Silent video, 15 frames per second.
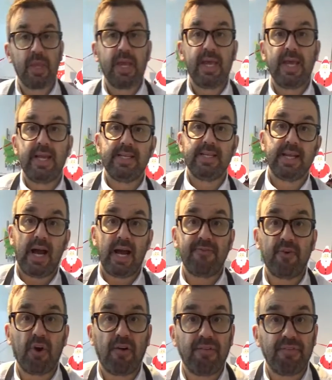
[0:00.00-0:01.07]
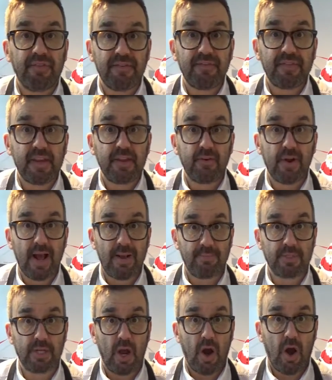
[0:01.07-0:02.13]
is I've got 50
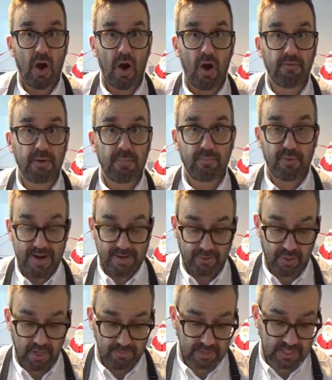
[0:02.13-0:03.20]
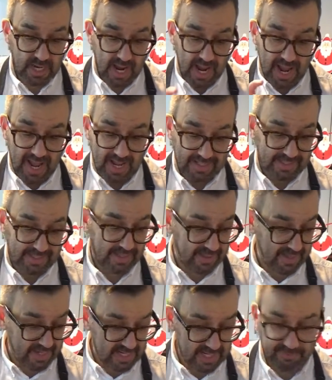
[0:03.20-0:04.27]
grams of breadcrumbs, and
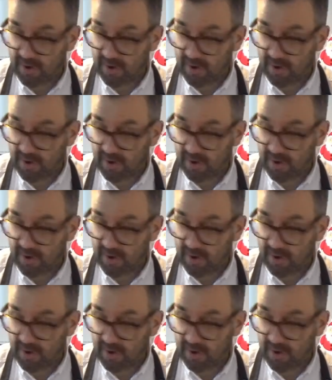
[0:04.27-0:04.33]
these